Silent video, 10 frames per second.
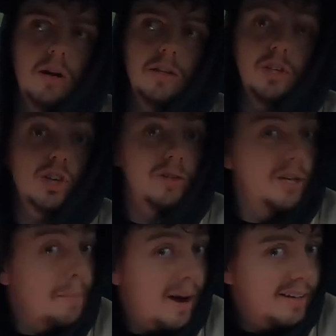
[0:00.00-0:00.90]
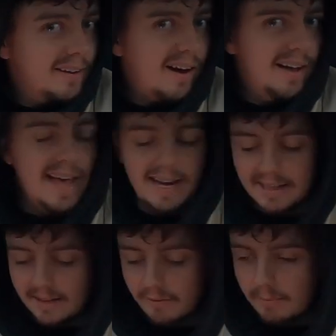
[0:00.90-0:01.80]
you might die at
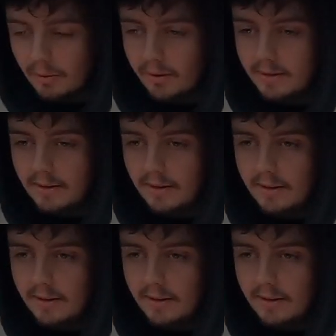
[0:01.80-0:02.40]
any given point,